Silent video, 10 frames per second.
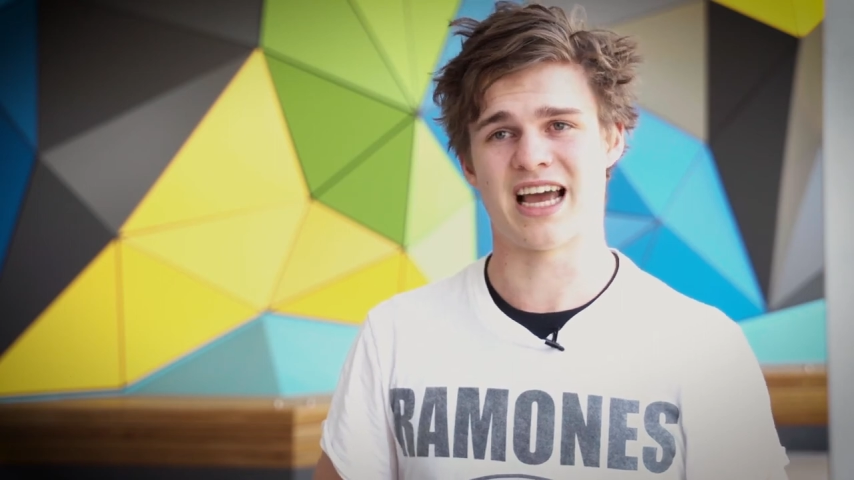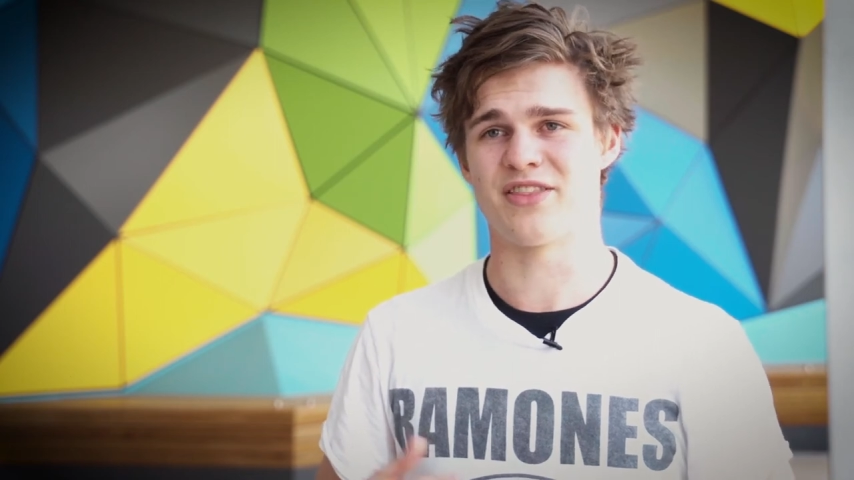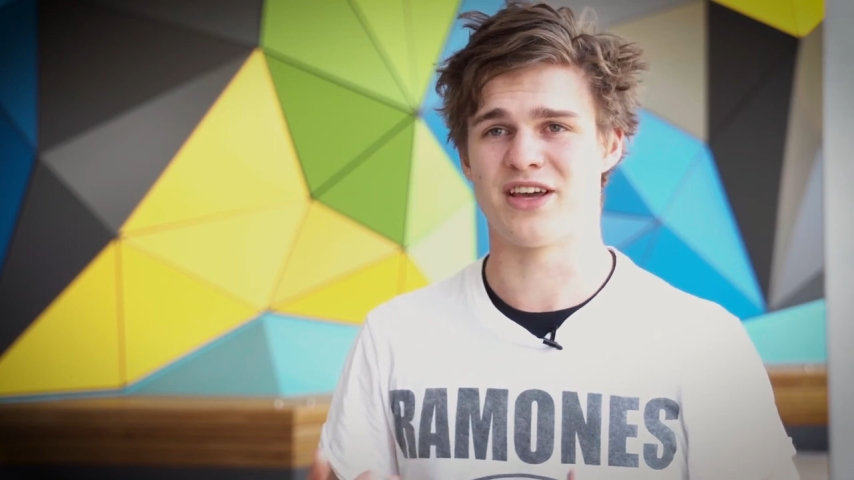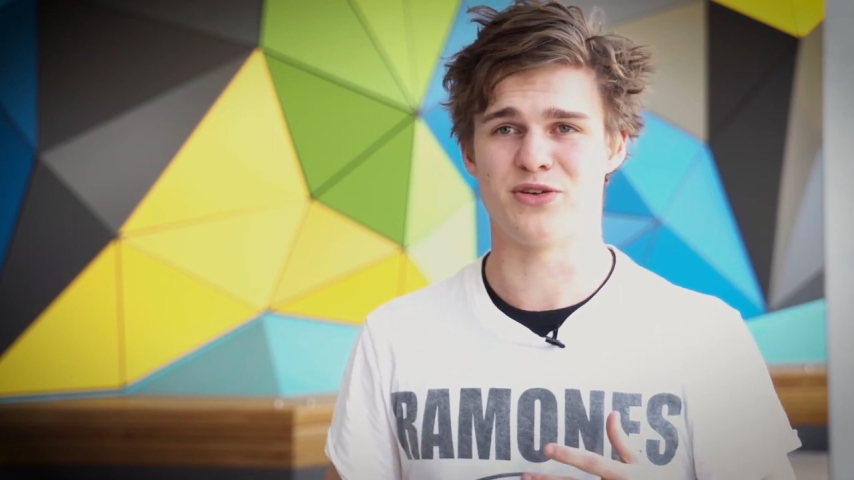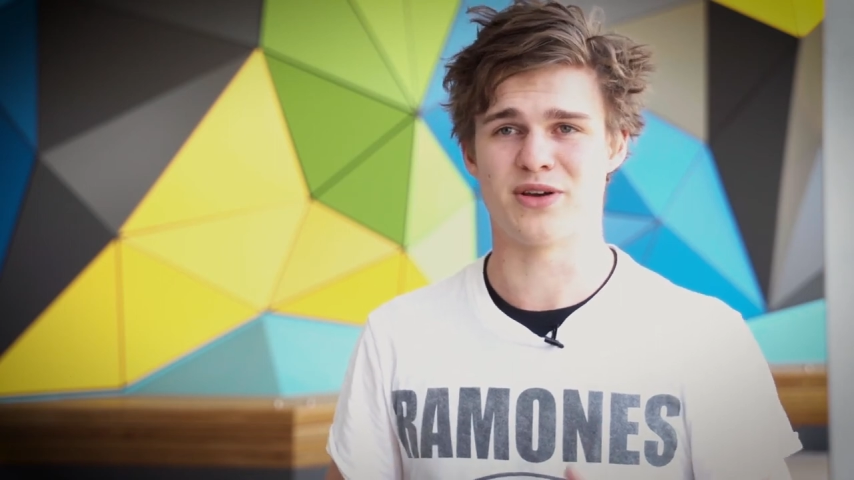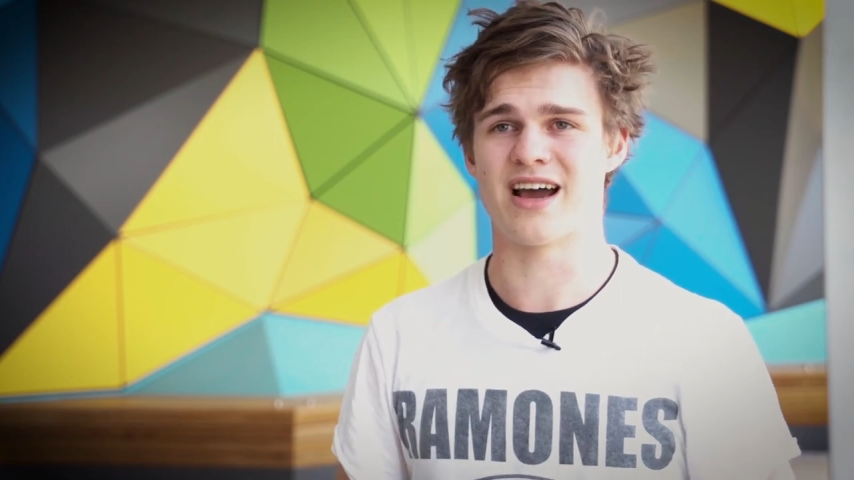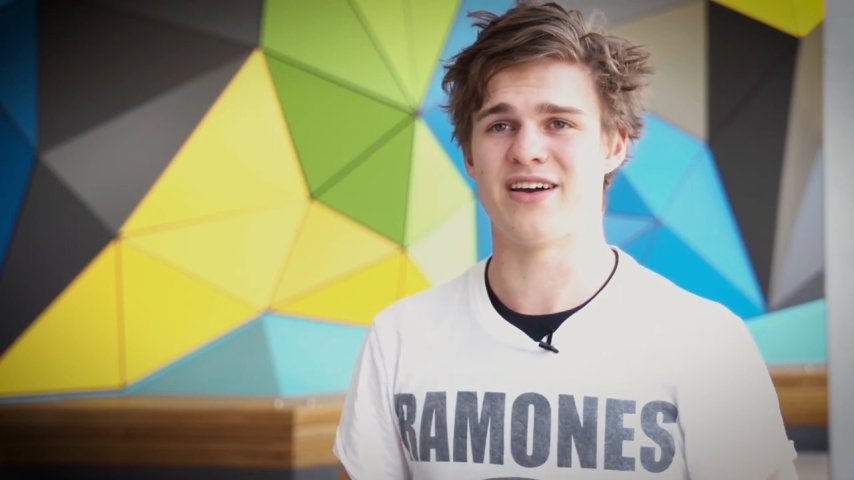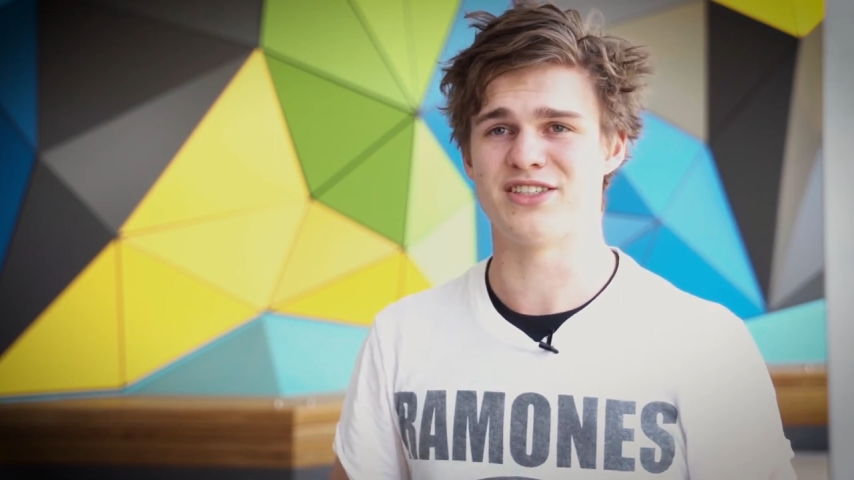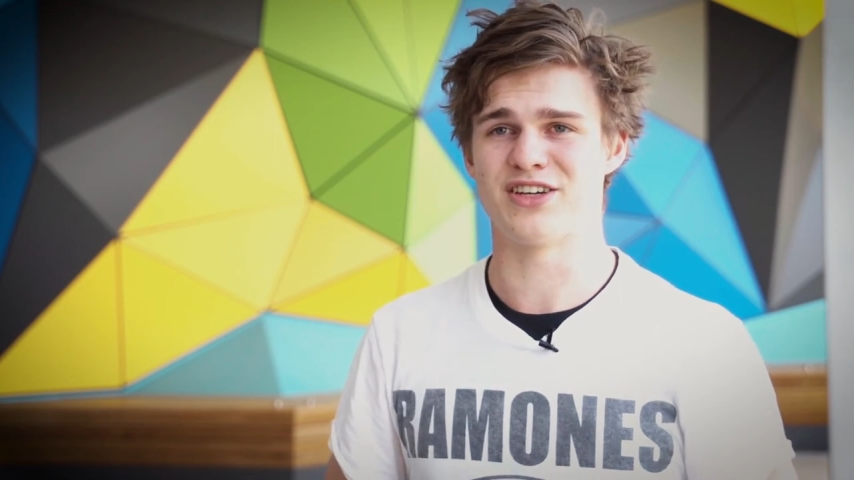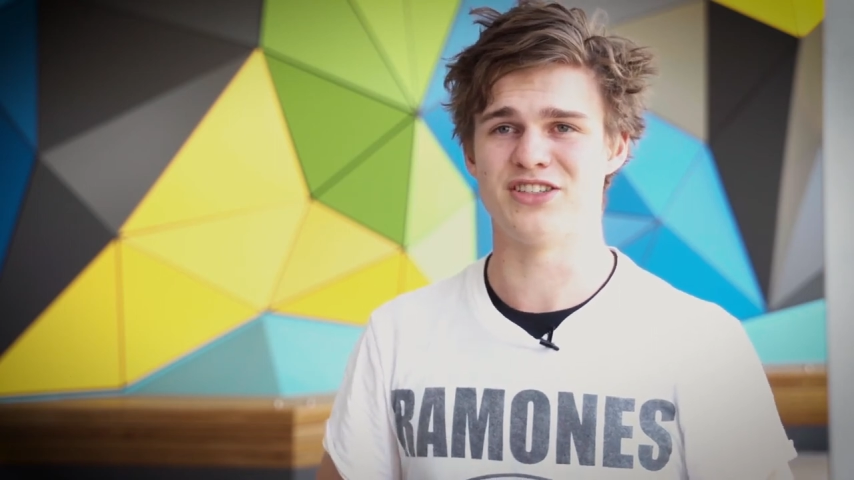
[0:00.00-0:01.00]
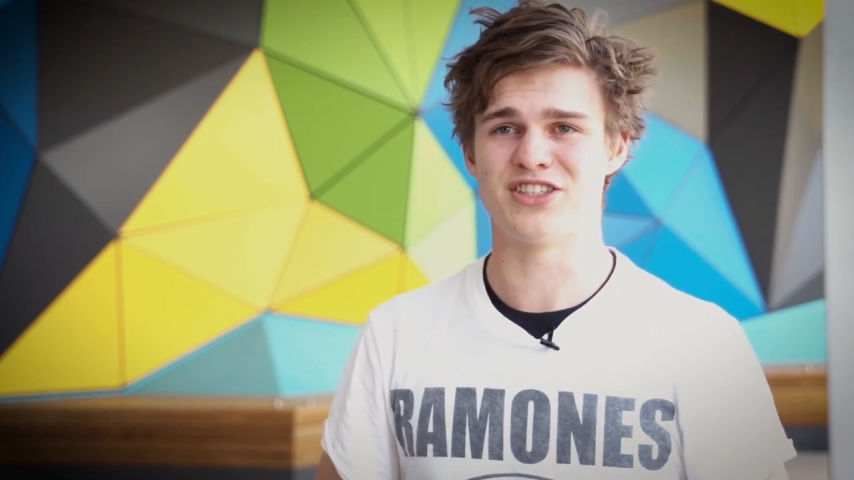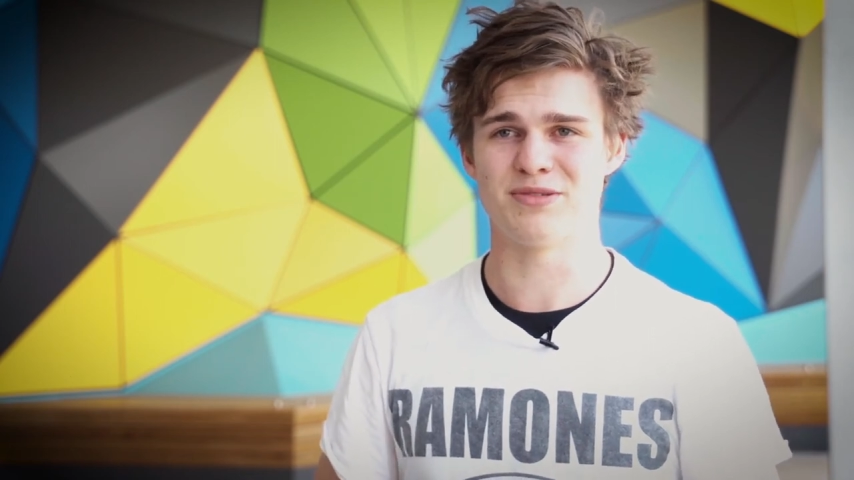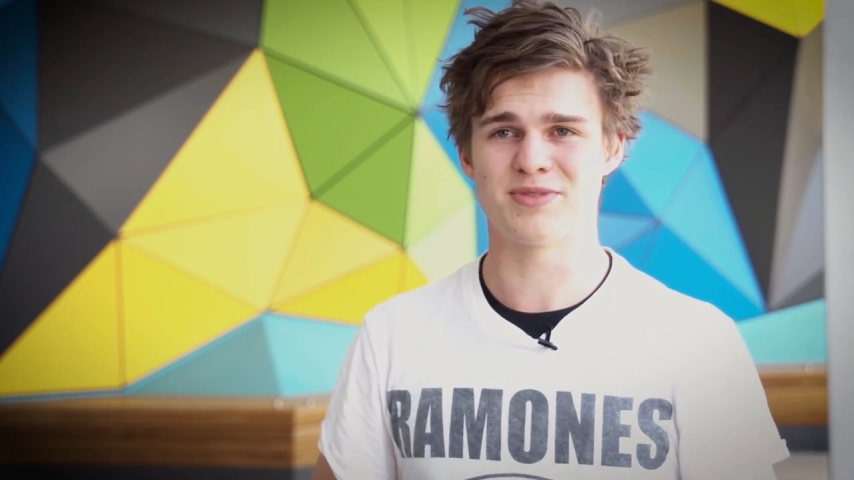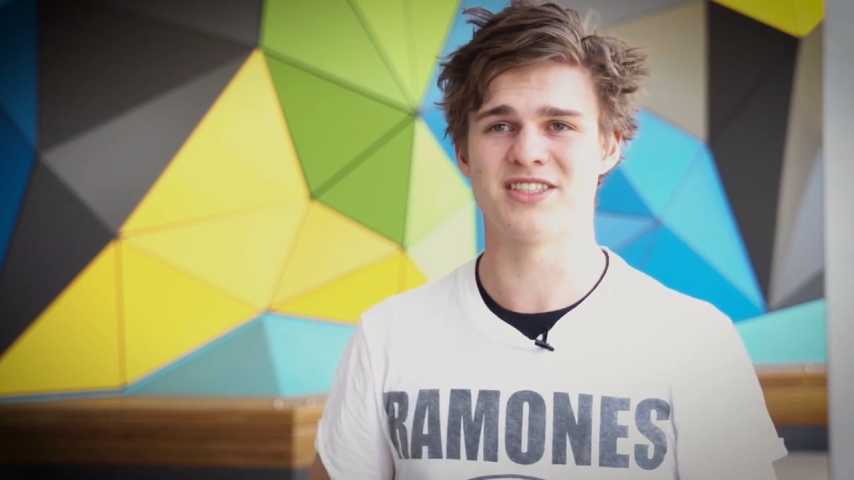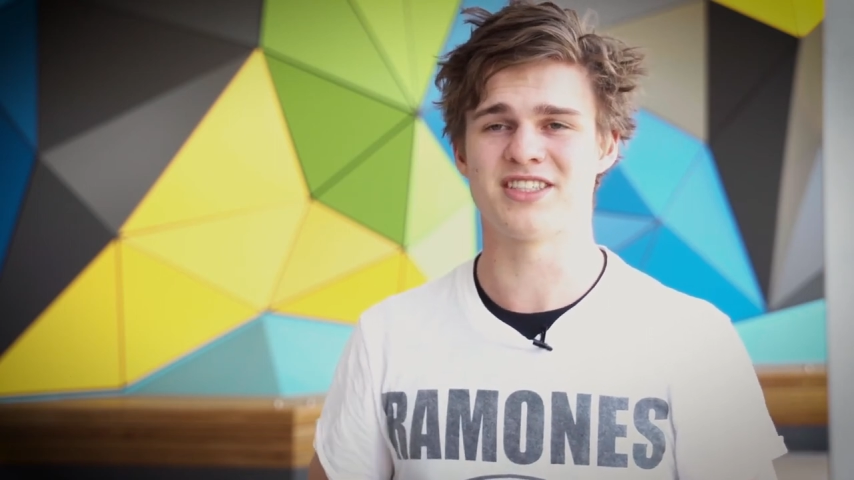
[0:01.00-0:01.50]
out there doing our
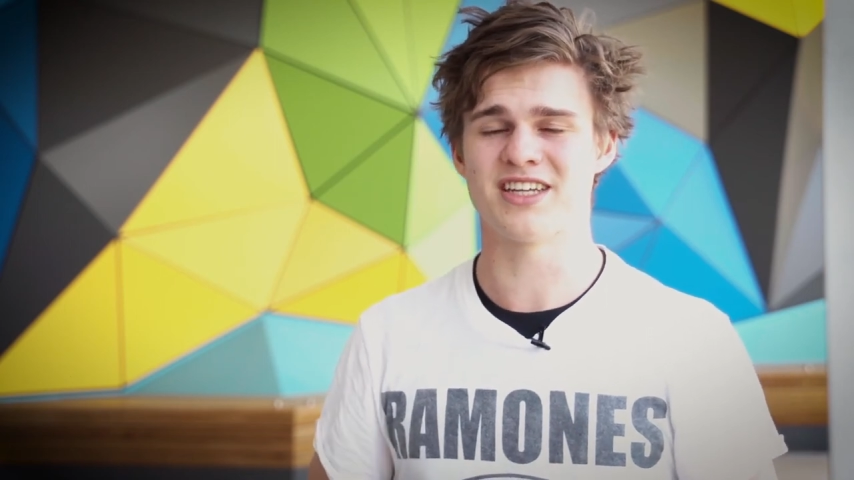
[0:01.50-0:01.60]
internships and